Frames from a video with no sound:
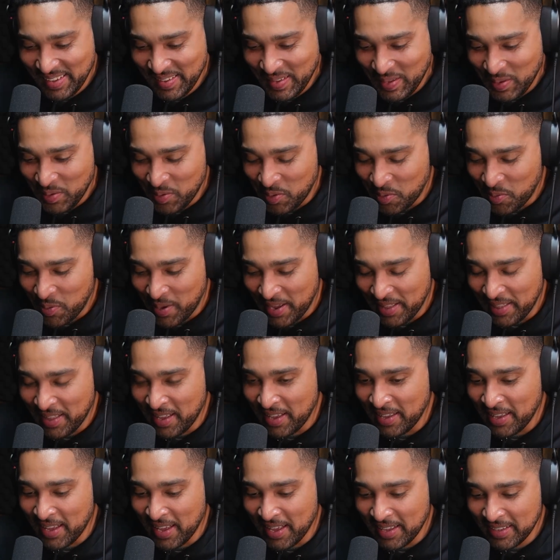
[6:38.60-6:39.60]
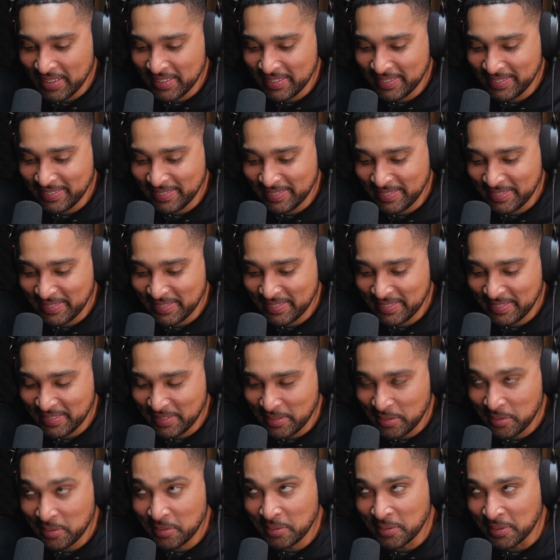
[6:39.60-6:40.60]
Not quite there yet.
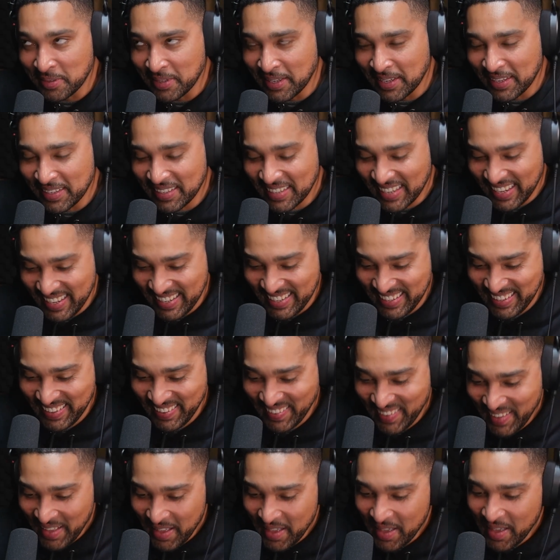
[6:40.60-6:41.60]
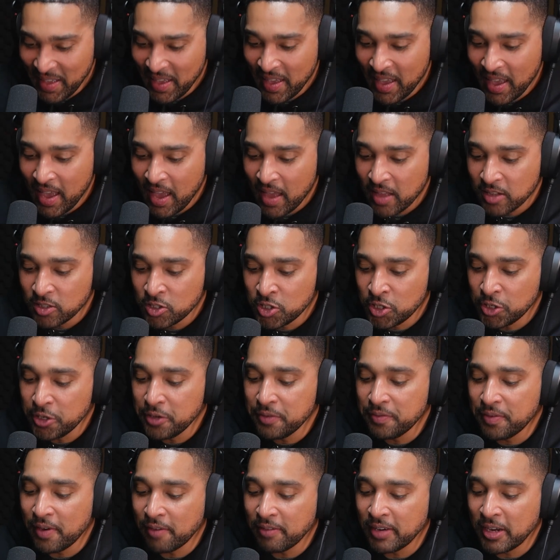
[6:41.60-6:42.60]
Not yet.
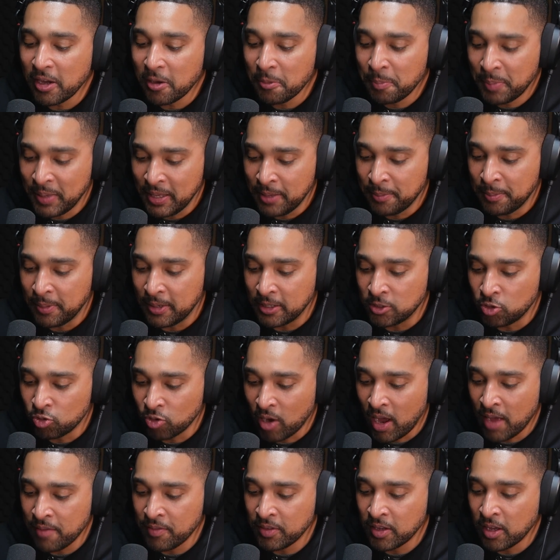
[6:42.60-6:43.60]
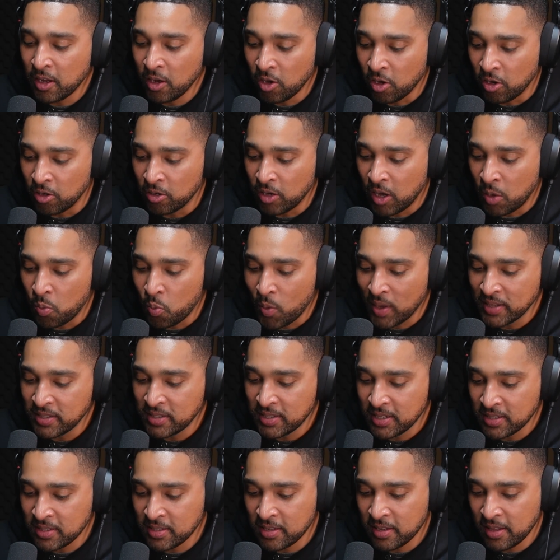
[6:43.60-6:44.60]
2 very old people are driving along and one
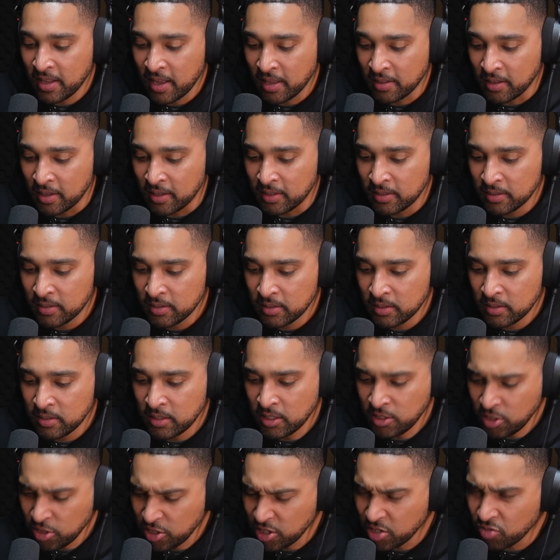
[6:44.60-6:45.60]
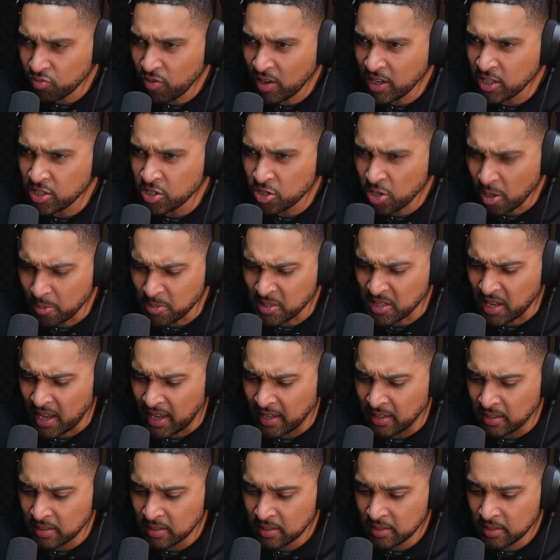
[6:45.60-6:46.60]
says to the other, "Did you just run a stop
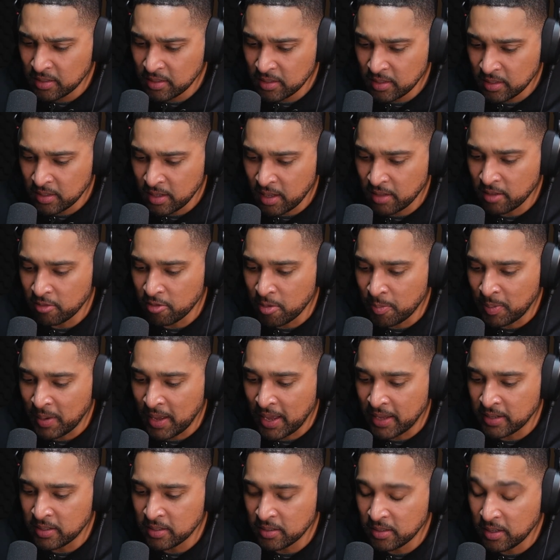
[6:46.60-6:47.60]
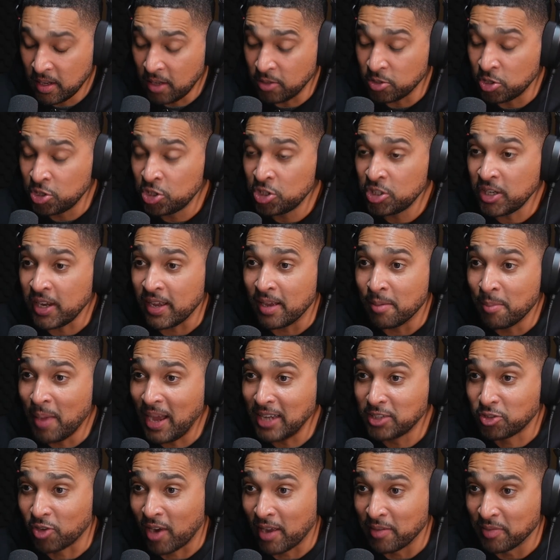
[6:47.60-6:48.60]
sign?" The other replied, "Oh shit, am
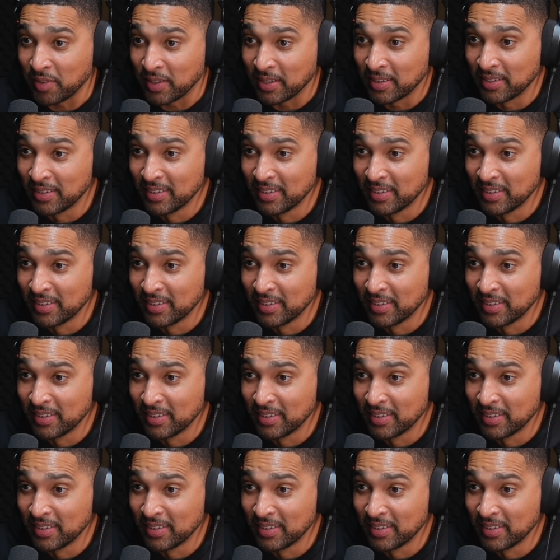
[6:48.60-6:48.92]
I driving?"